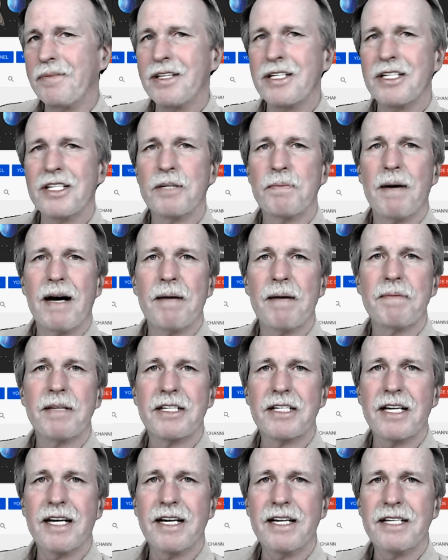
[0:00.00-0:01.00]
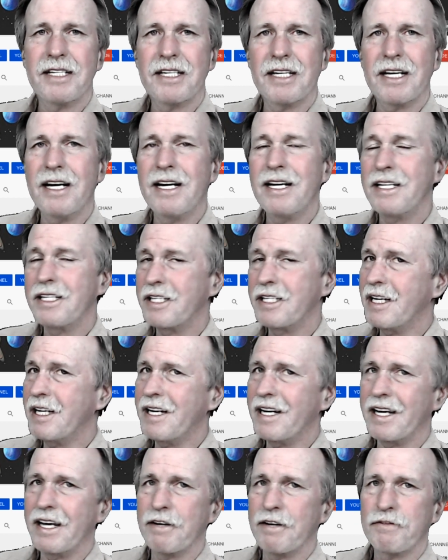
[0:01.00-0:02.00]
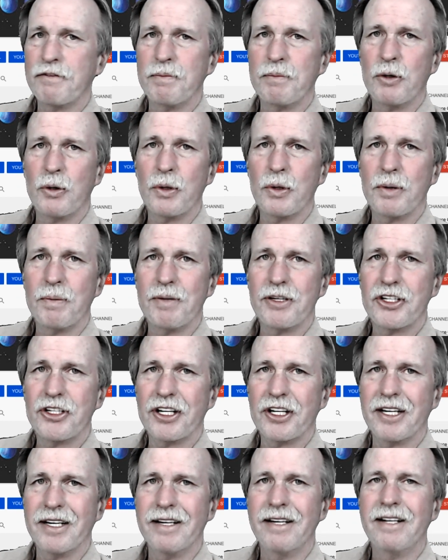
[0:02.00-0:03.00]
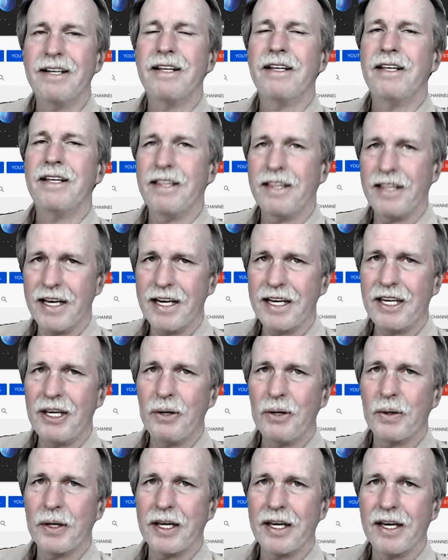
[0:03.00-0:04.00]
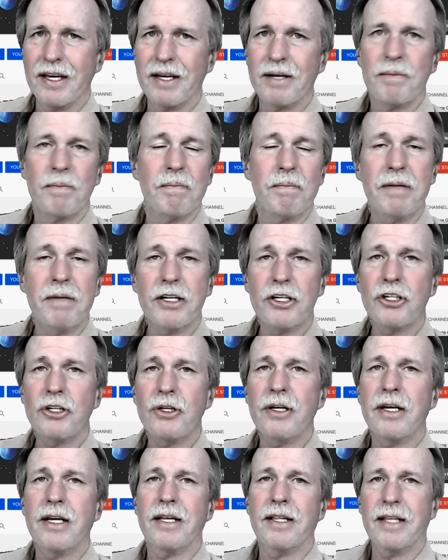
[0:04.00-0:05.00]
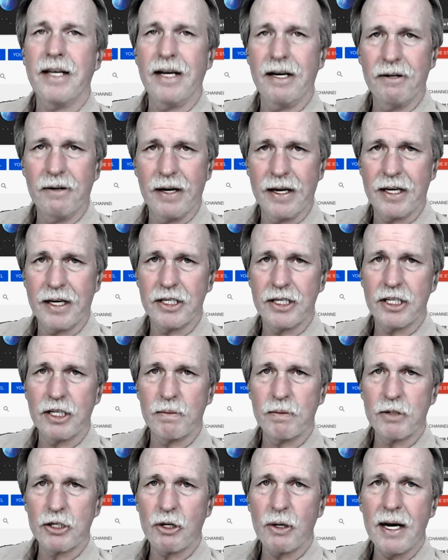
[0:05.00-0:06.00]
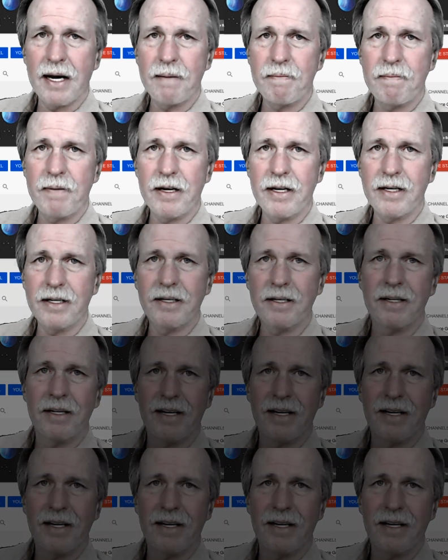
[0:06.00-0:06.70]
this is Bob the Science Guy signing out from Northern Michigan. Thank you again. Make sure you hit that like and subscribe button.